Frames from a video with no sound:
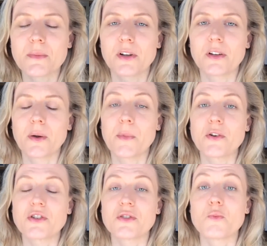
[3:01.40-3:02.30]
about the
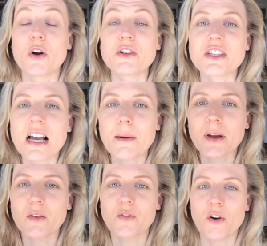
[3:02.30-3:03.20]
emotion, where it's
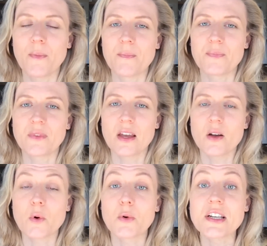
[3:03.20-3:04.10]
coming from,
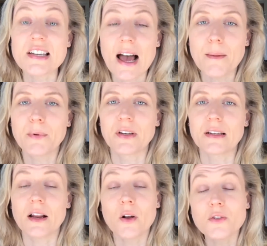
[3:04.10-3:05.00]
where we tap on it.
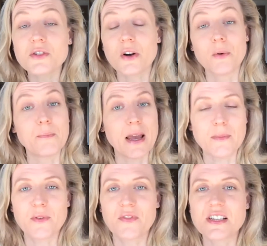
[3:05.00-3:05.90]
And also
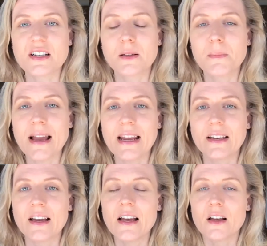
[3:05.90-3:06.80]
maybe physical pain,